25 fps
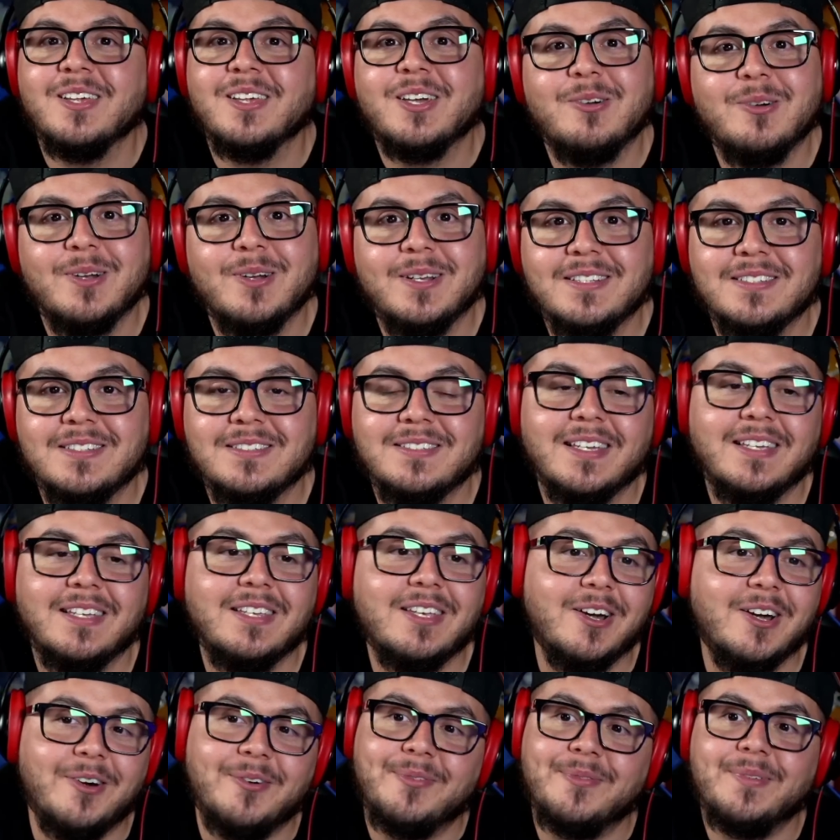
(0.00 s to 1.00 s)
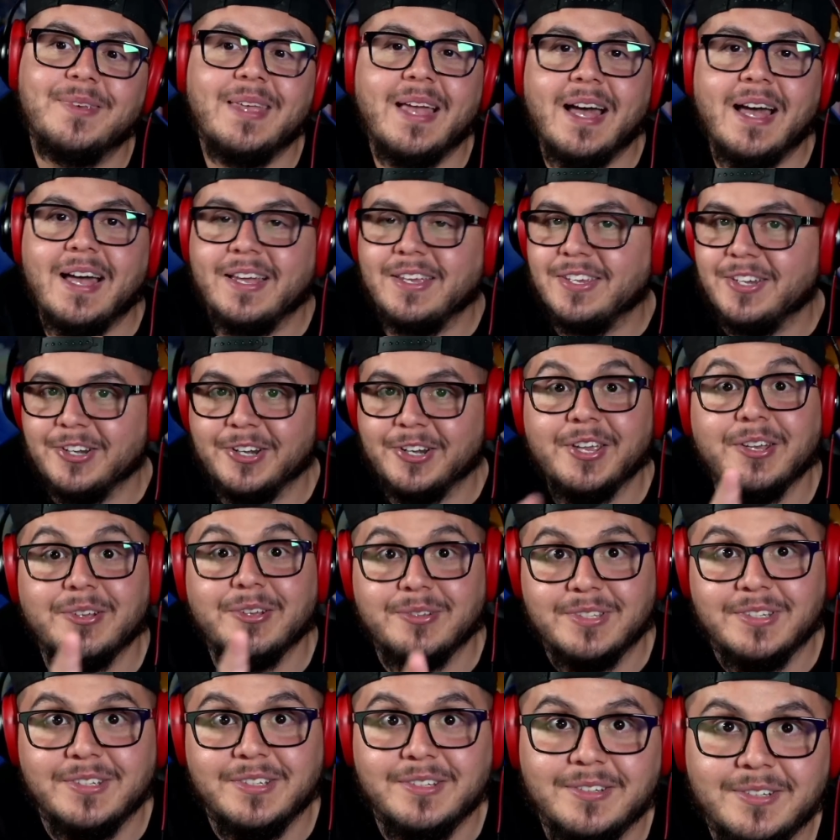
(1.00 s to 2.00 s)
it quits and say, yo, yeah, you're
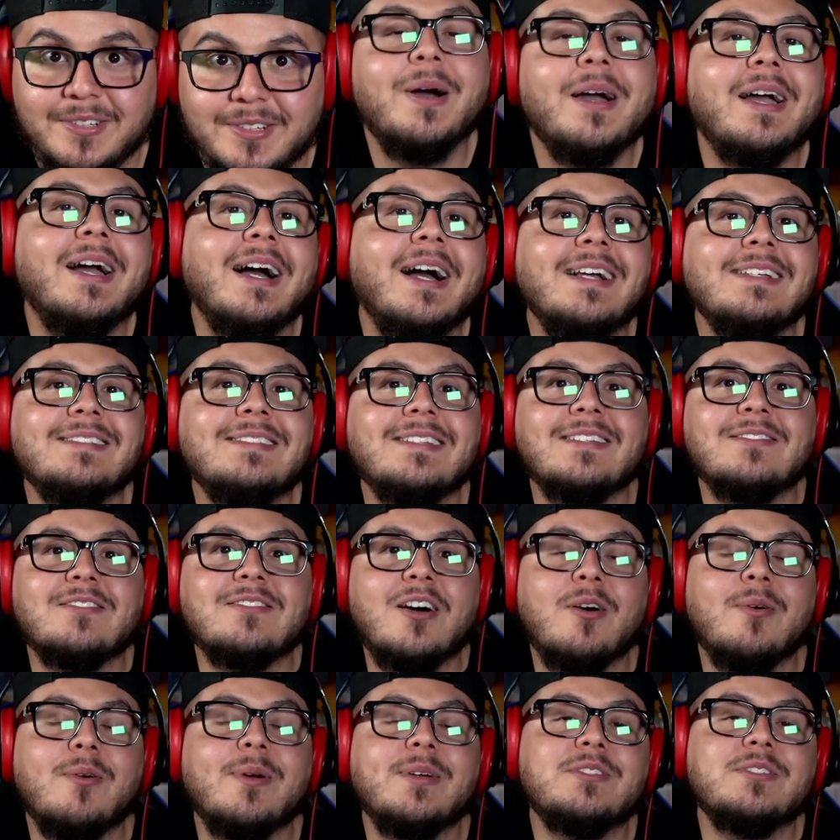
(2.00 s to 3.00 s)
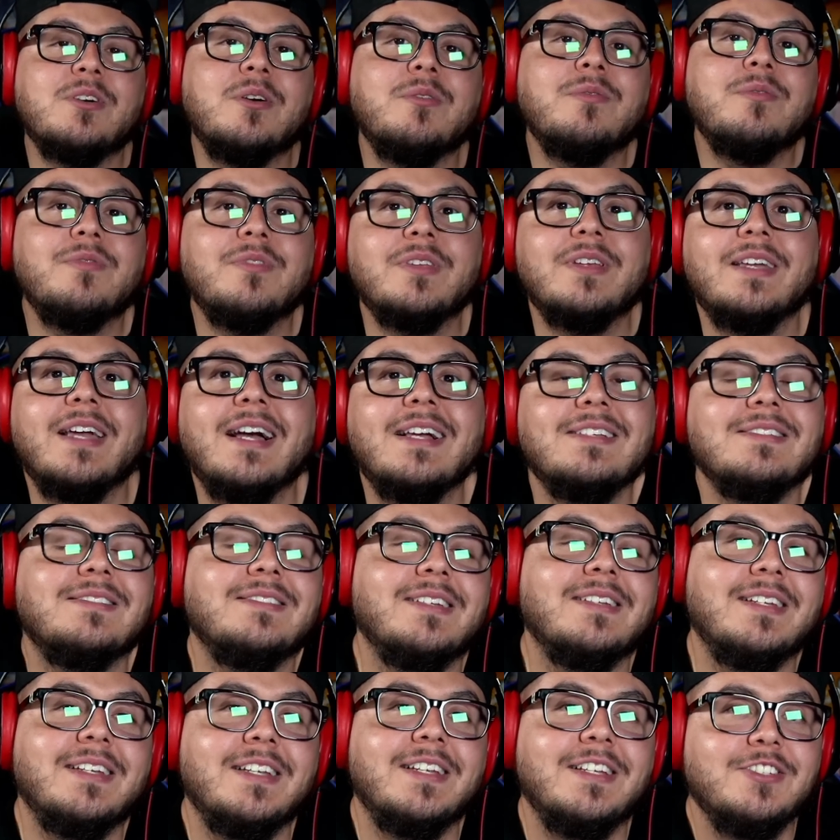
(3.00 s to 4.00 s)
guilty. But guys, as always, hopefully you guys
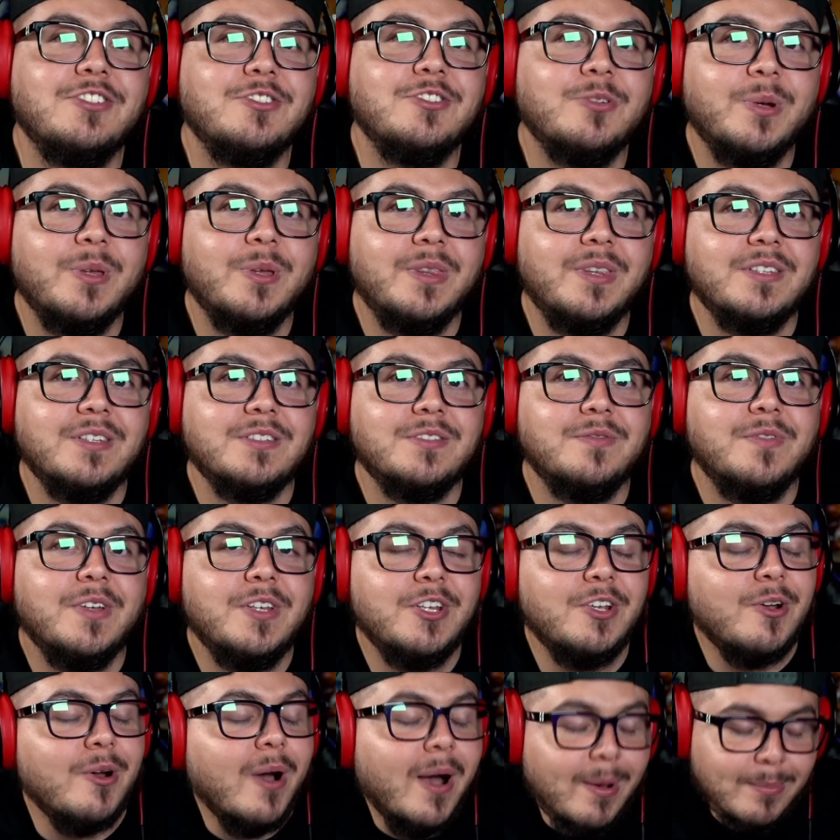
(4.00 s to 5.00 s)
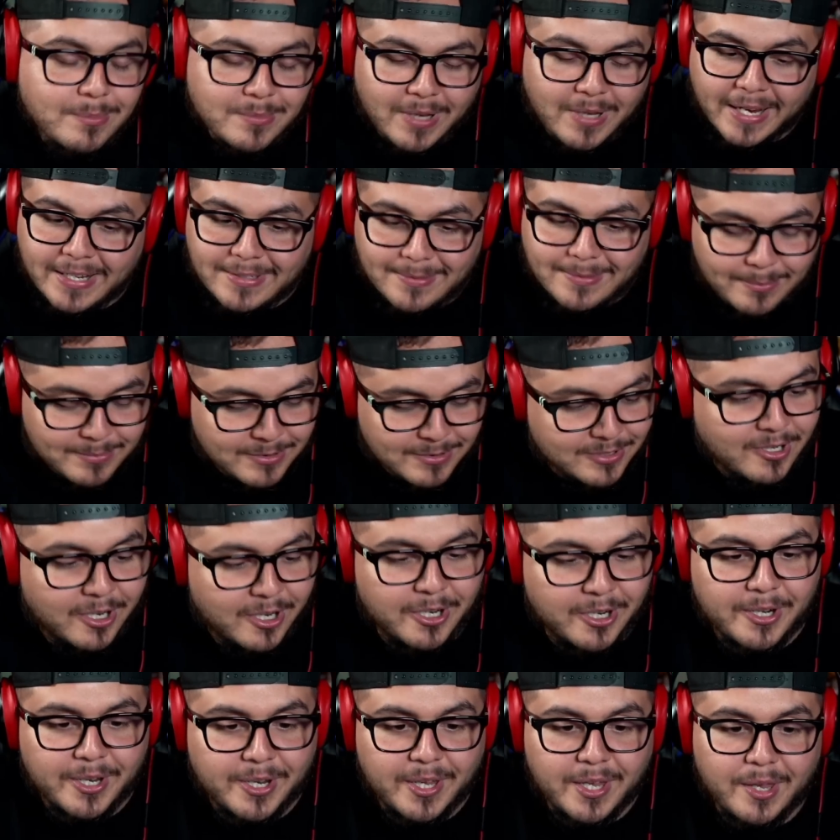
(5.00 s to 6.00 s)
did enjoy this video. I'm
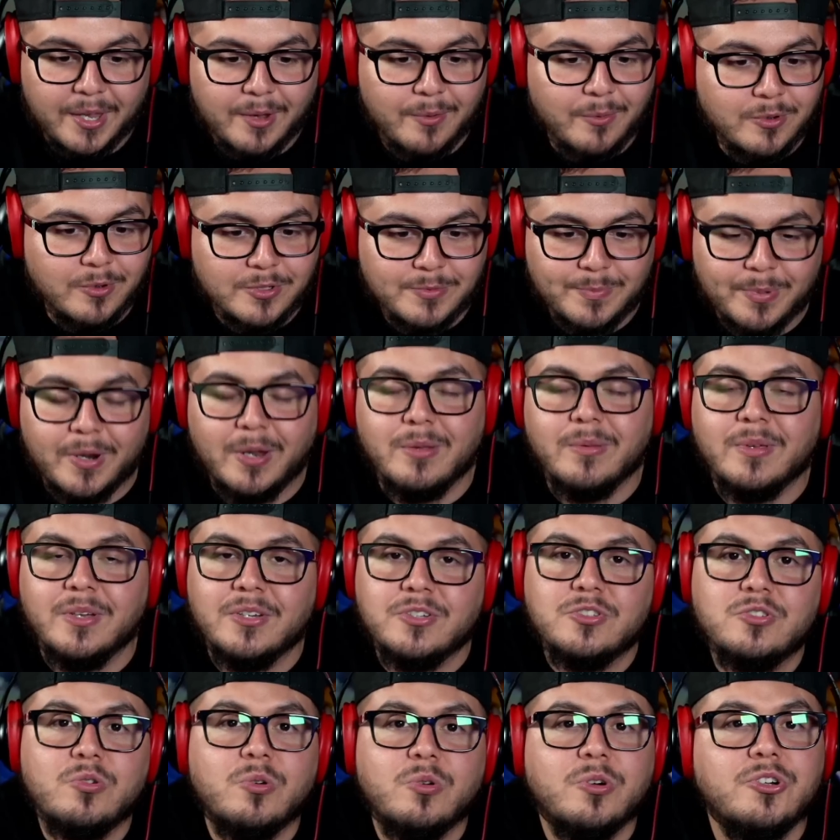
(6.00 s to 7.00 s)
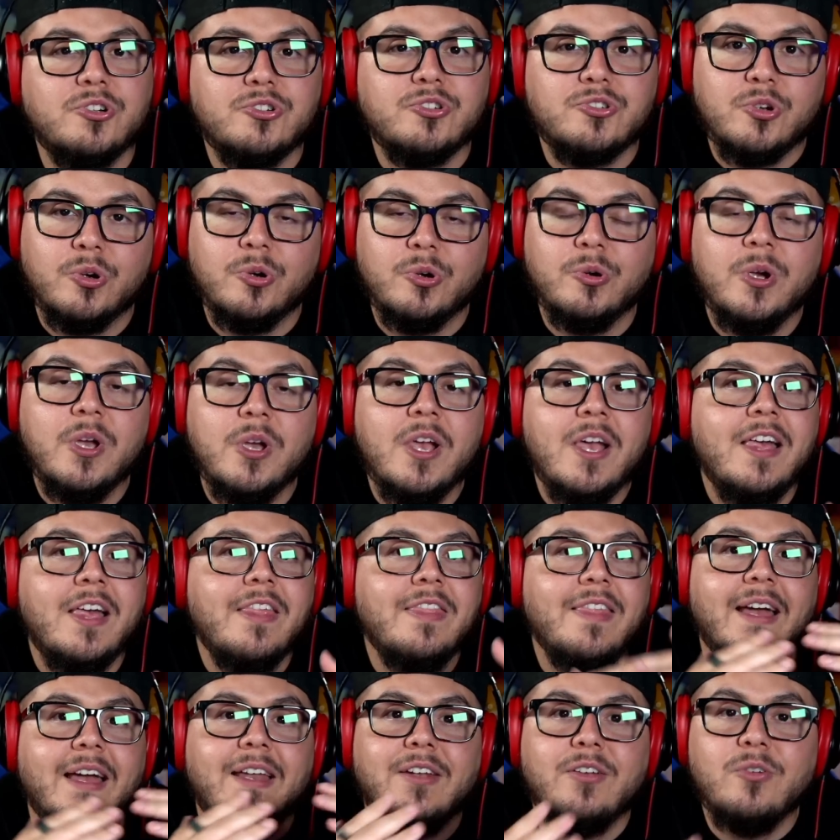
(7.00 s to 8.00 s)
sorry. It was probably a shorter show
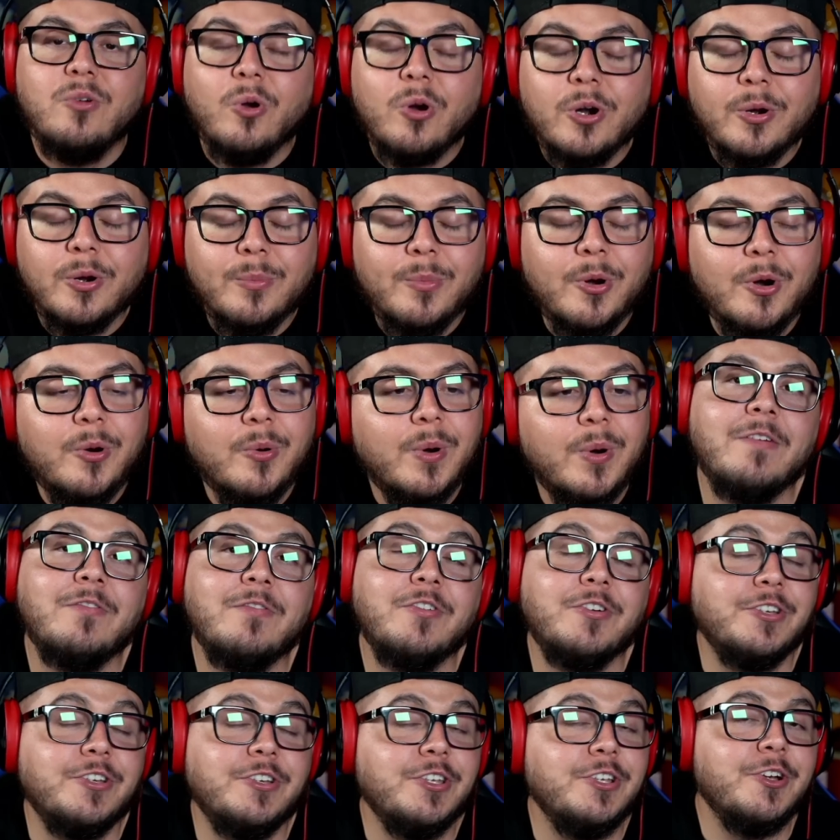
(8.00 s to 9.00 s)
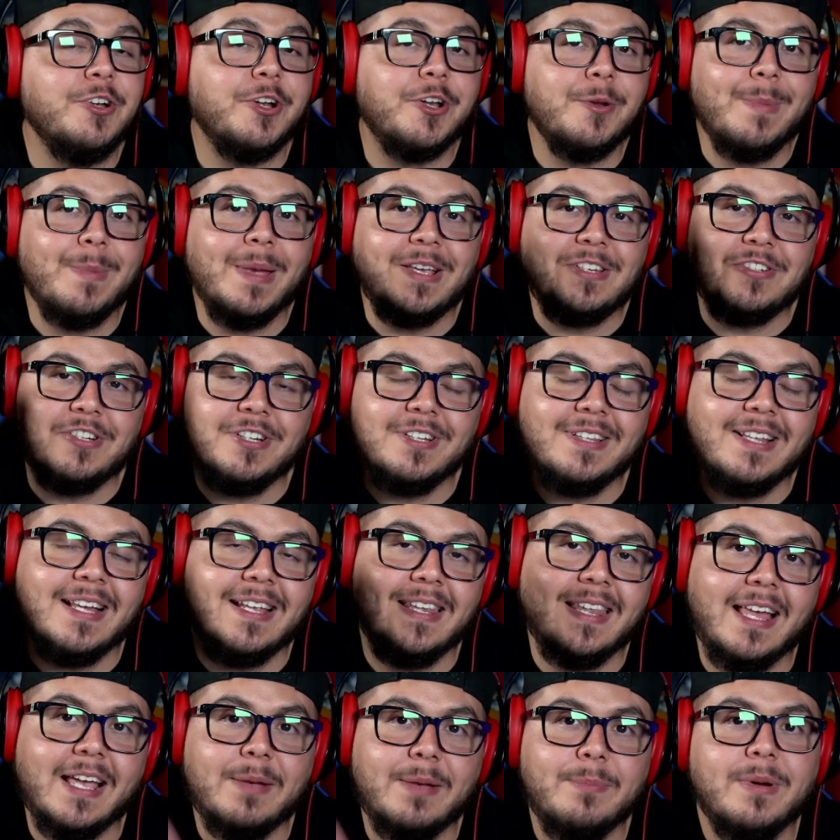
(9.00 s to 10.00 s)
than normal. If you're new here, make sure to hit
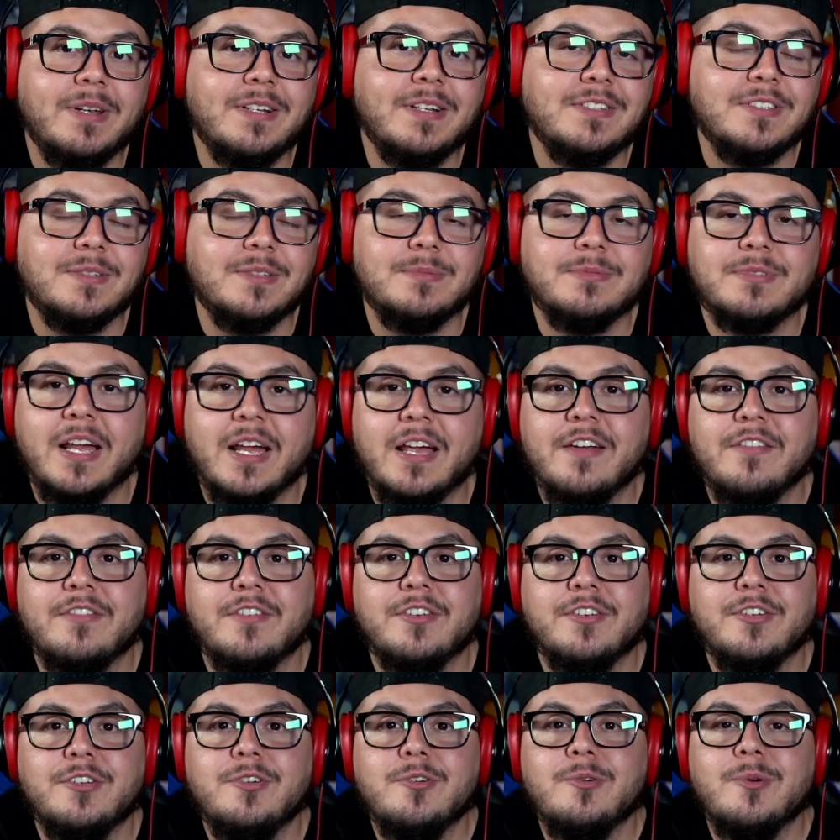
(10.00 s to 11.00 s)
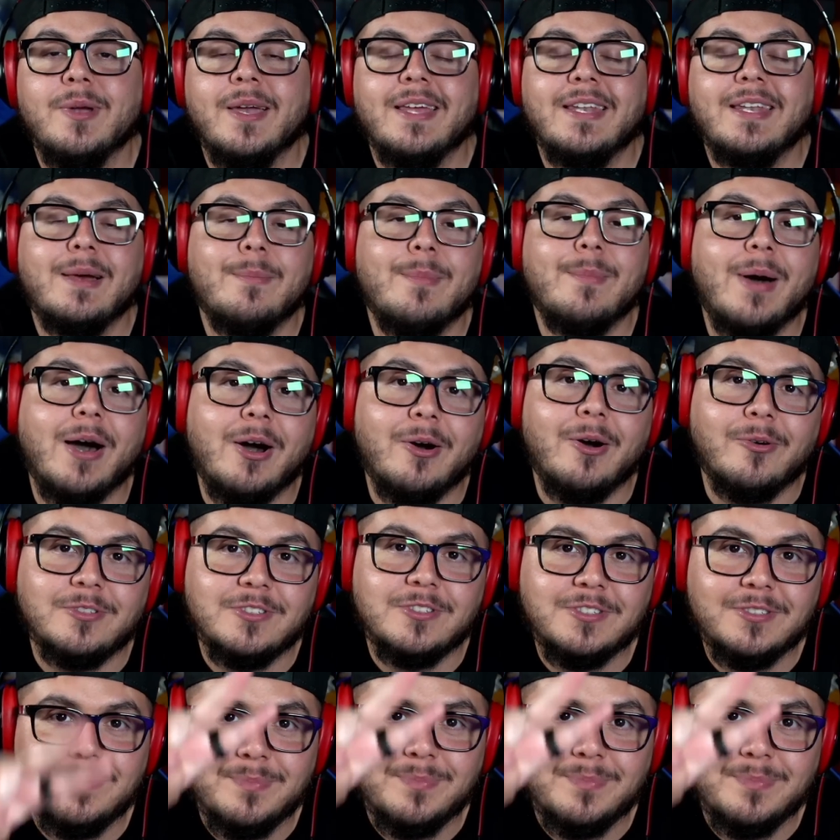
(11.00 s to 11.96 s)
that like button, subscribe if you're new, and I'm out.